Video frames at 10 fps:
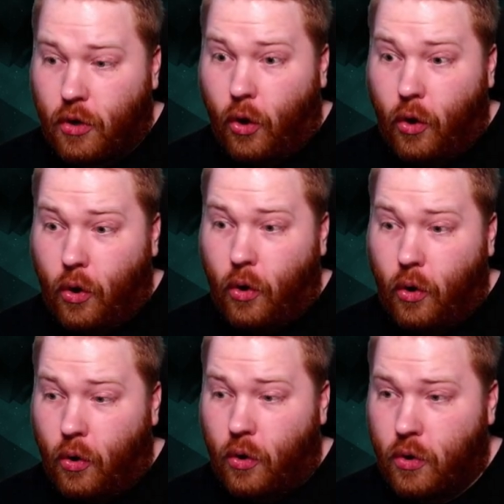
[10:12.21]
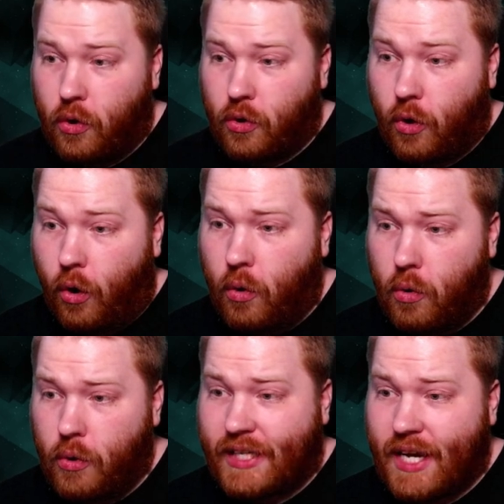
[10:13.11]
Oh,
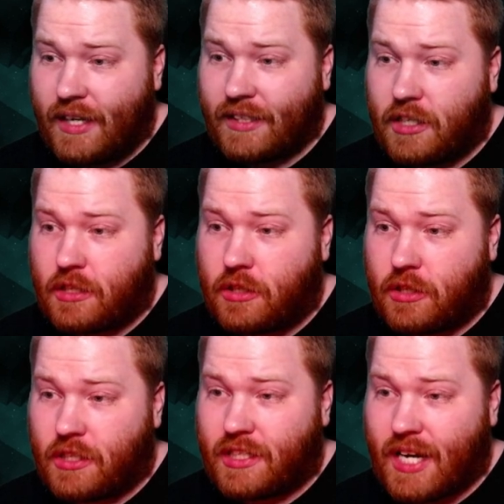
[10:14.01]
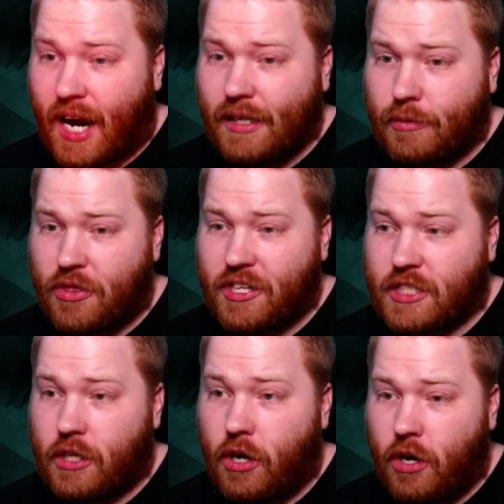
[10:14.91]
oh, he can cut it with his
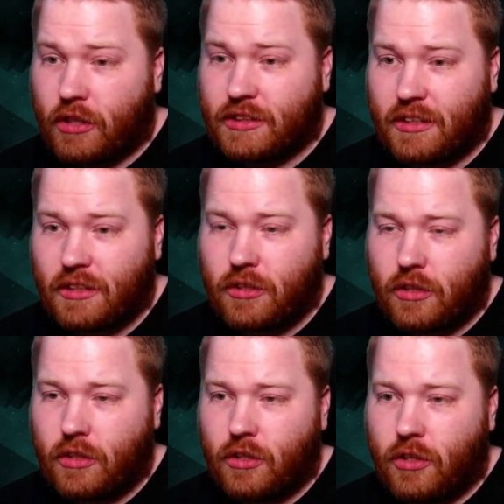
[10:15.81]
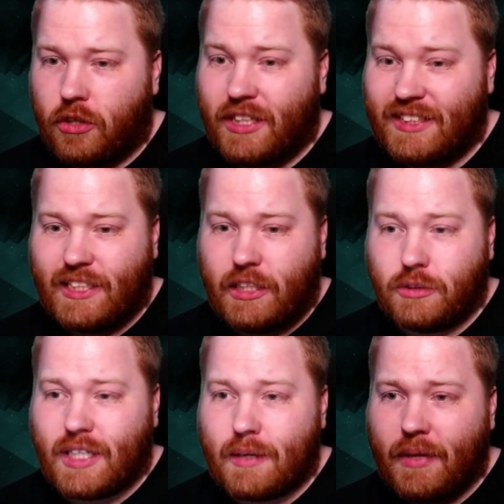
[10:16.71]
claws. Is he
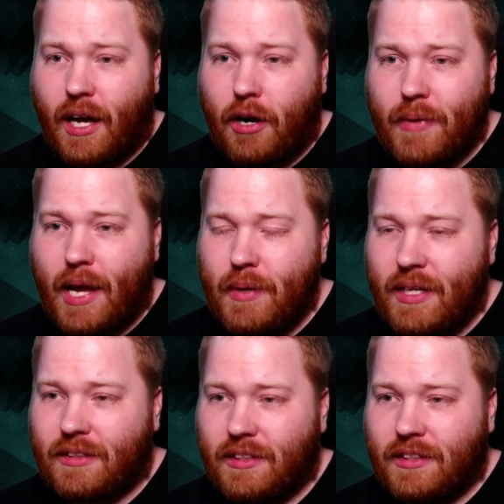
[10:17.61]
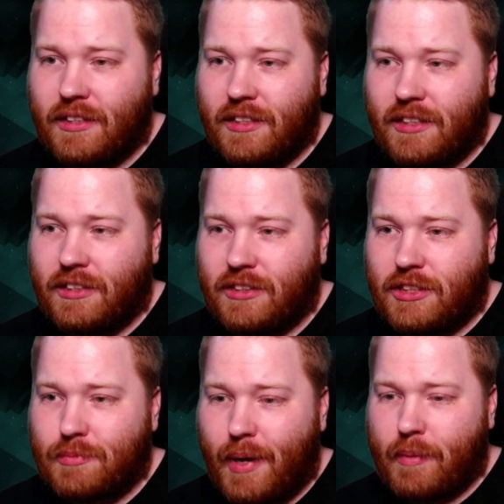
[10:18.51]
using him now, maybe?
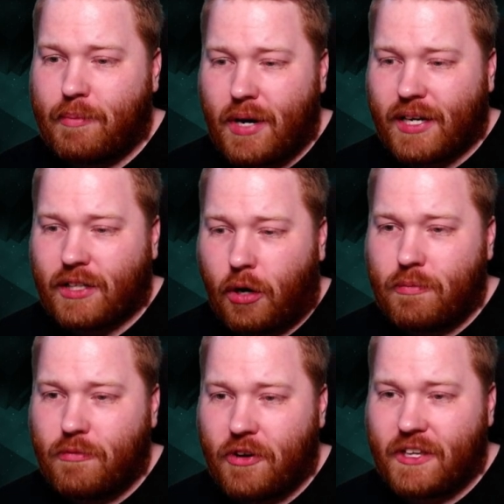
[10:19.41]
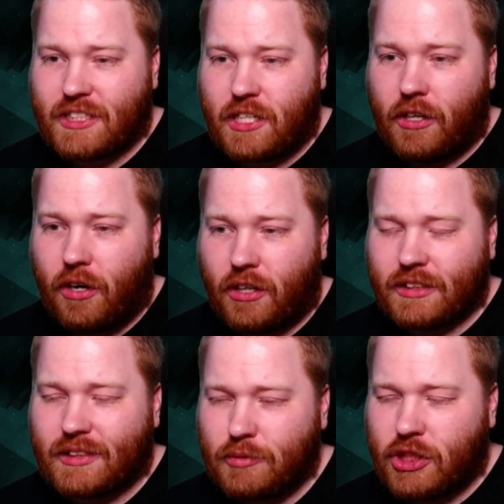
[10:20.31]
To maybe break it open with his claws
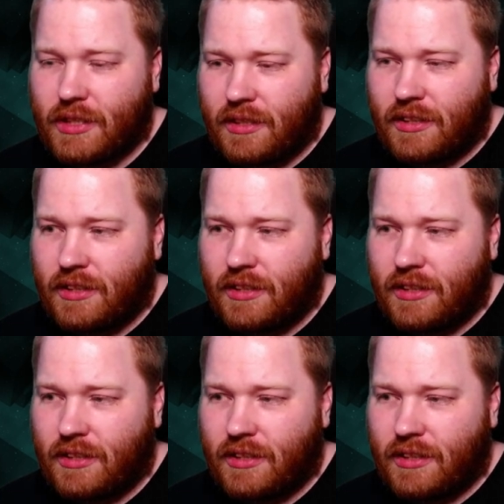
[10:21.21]
or some shit?